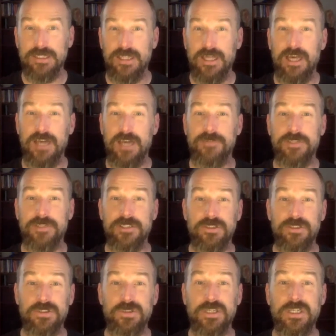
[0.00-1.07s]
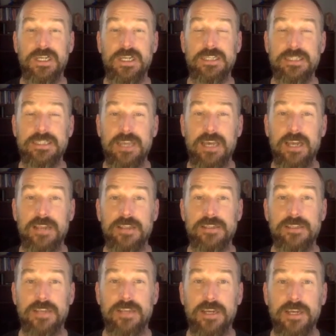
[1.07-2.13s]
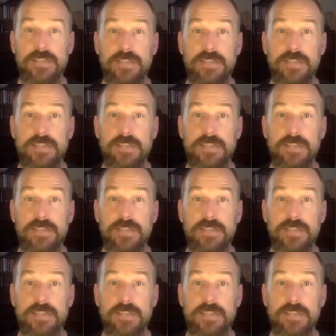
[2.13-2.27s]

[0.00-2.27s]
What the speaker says: A lot of us do it a lot of the time.